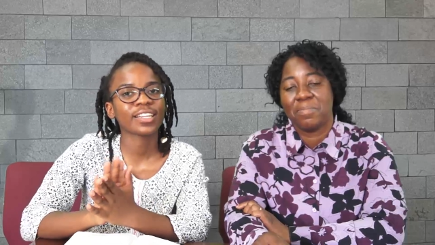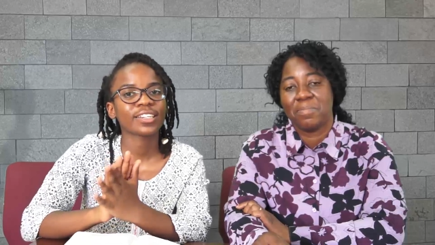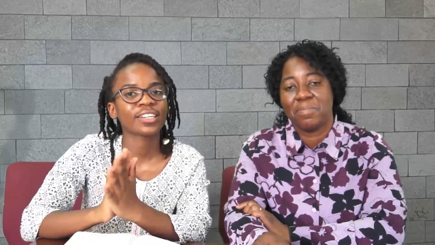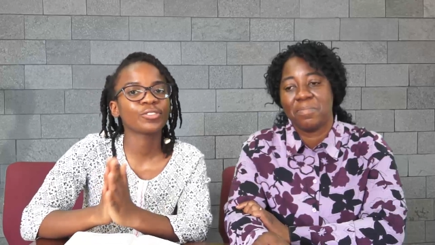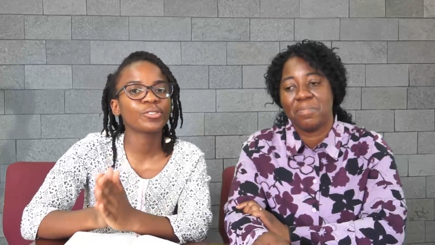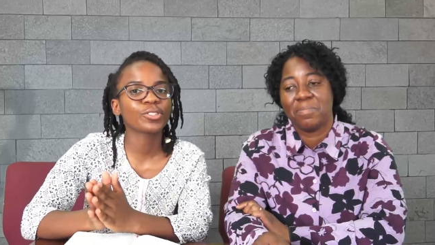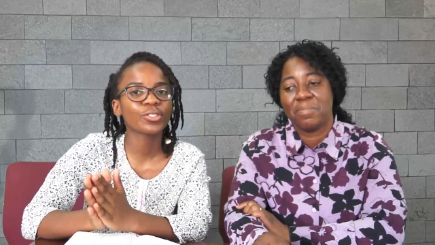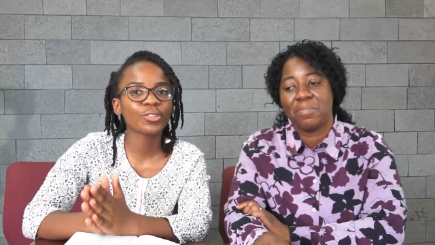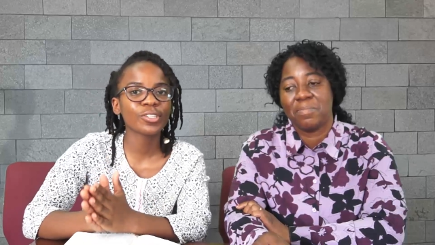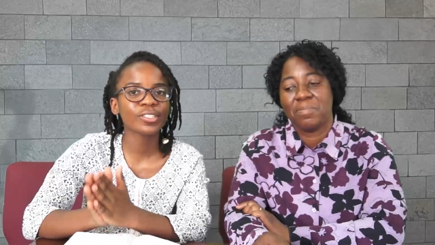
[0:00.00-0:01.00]
Speaker 1: that are not
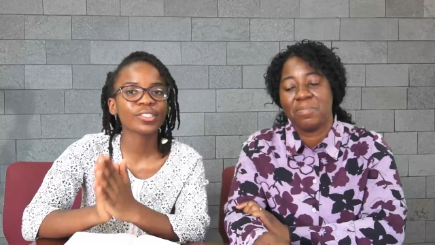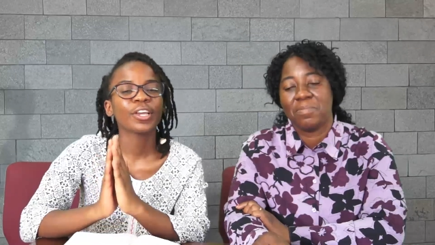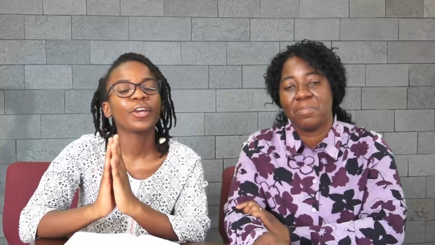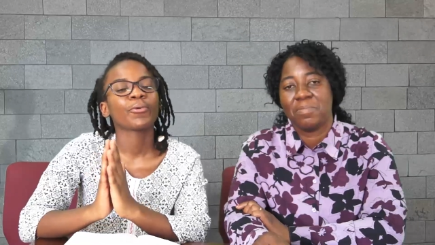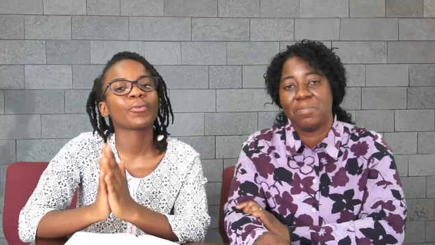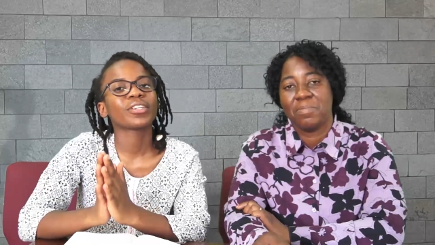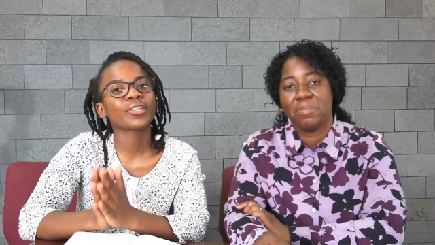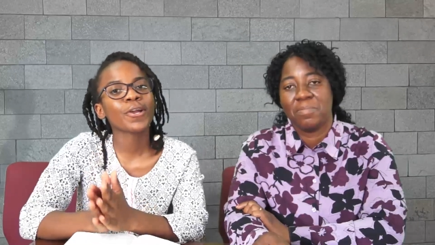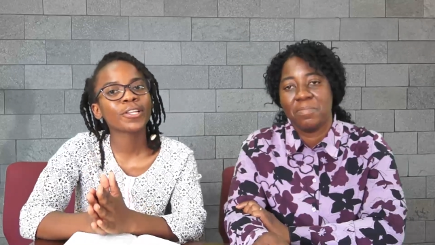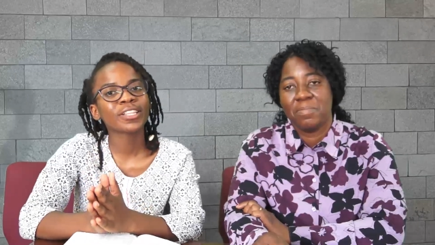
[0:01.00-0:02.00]
yours,
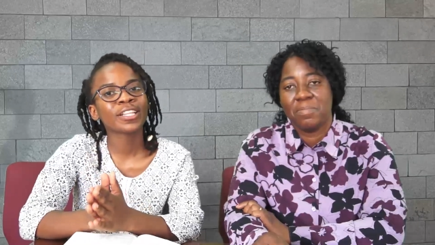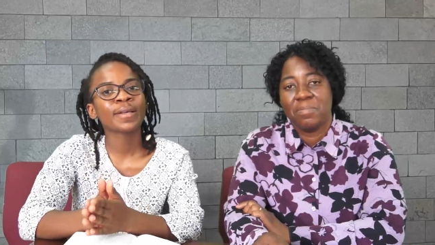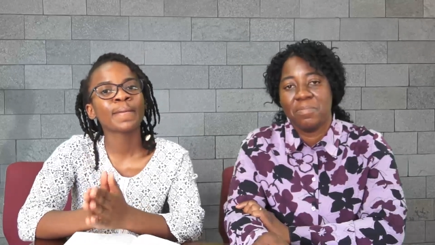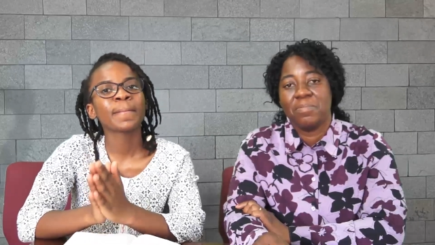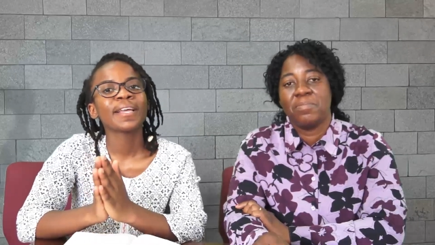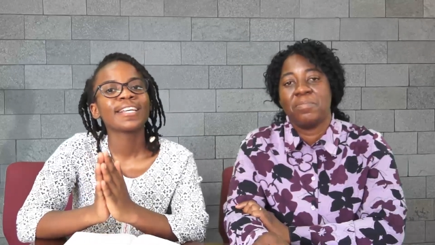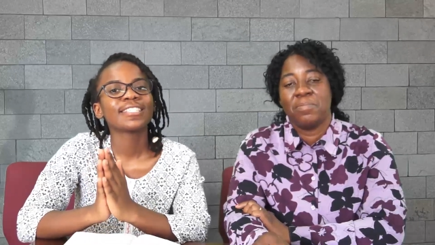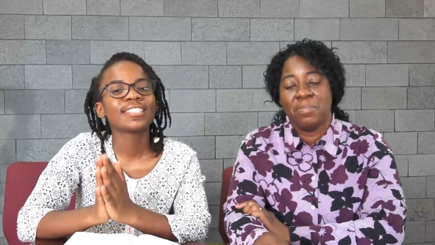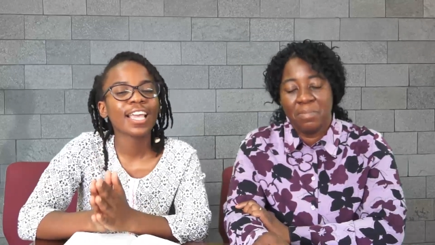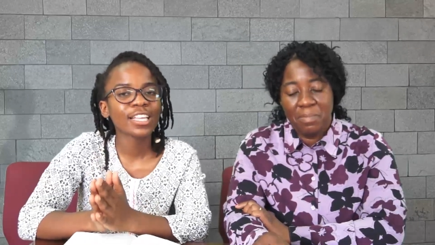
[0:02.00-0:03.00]
return them,
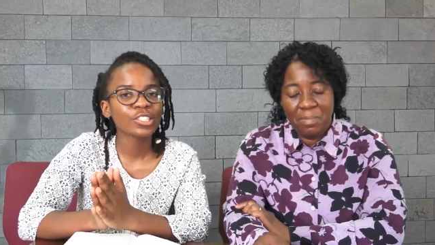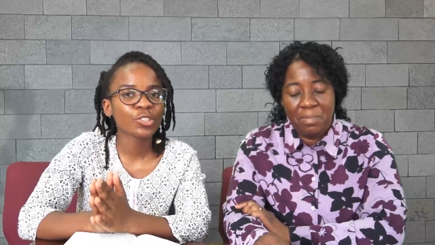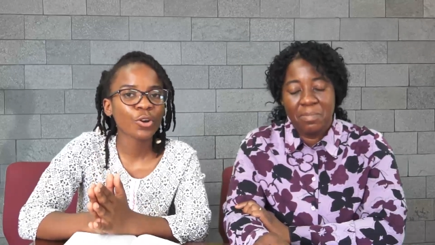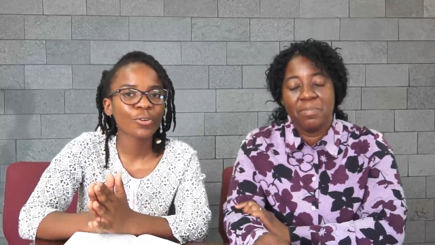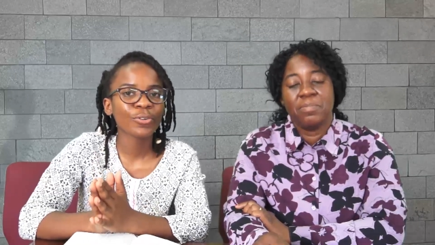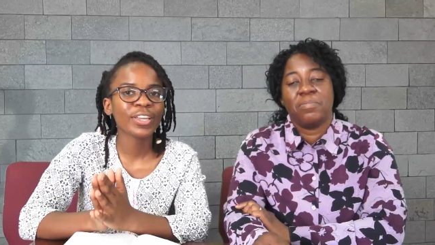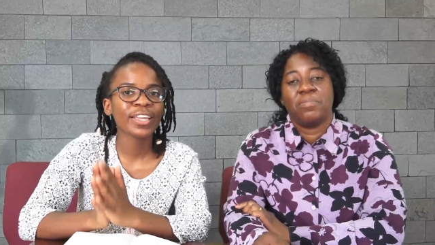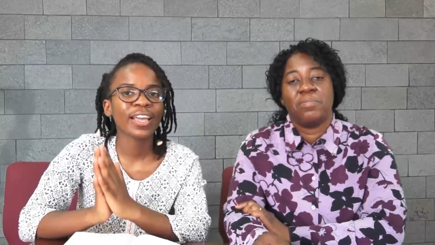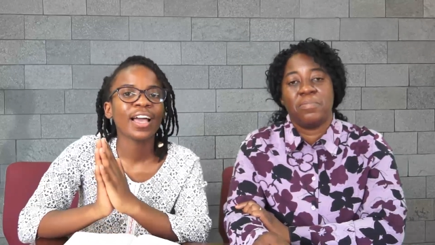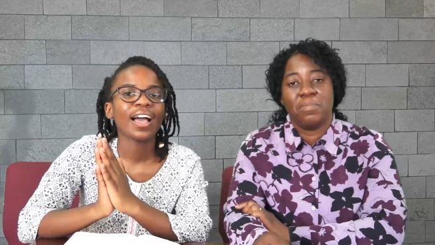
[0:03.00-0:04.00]
say
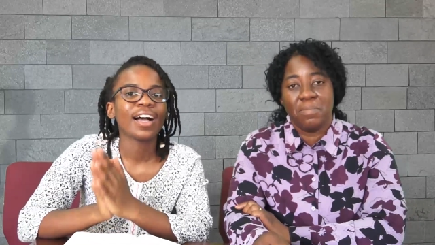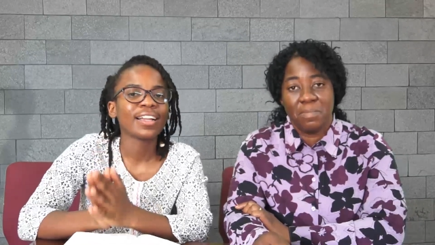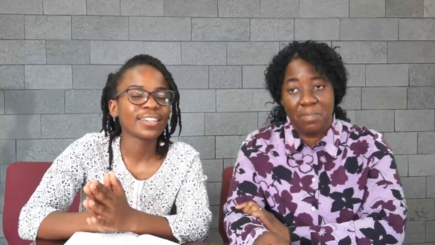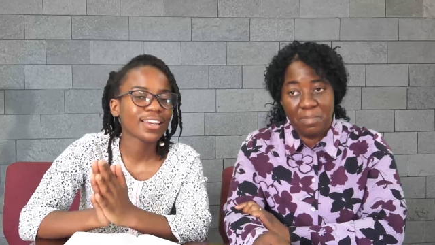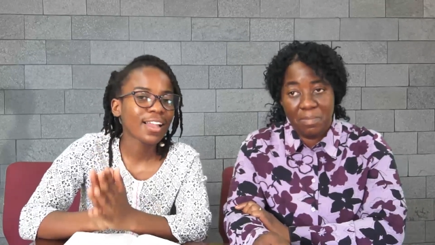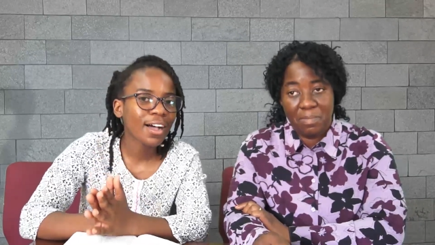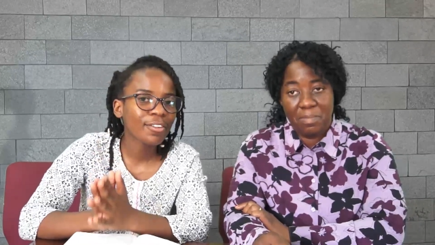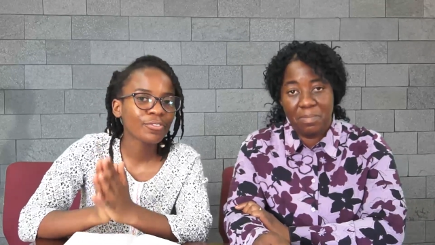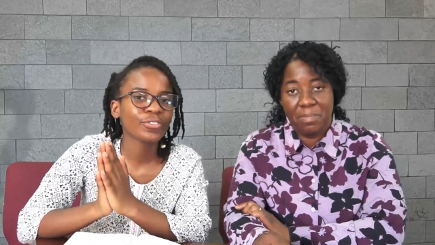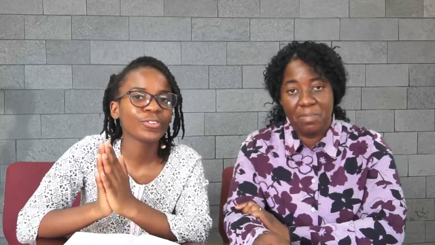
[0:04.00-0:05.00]
sorry, and
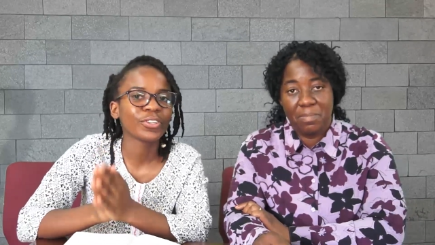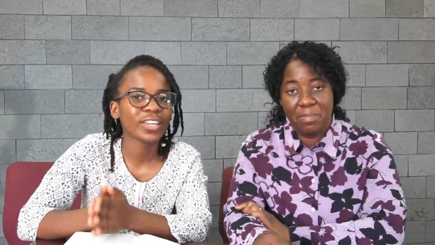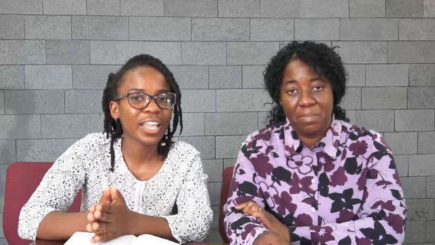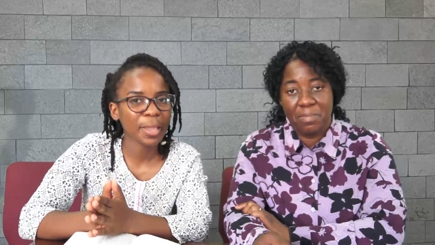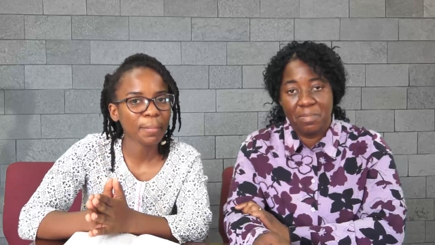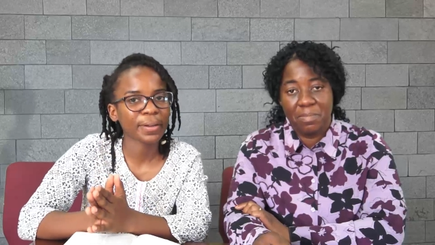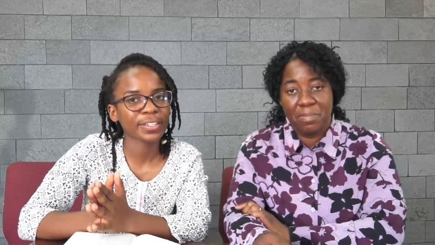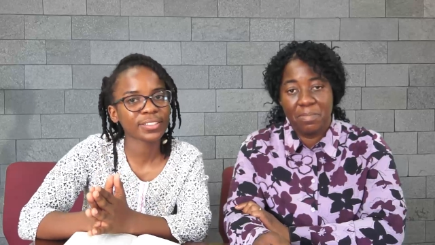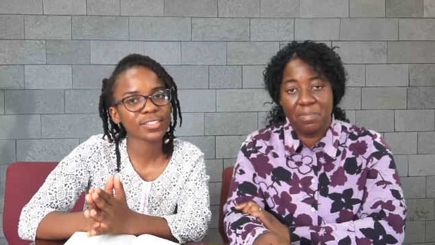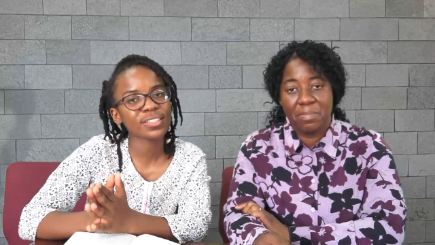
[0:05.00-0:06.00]
love your
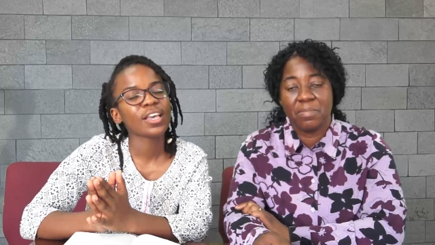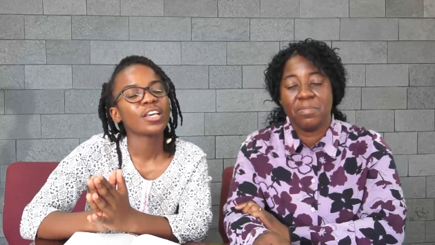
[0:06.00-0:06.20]
neighbors.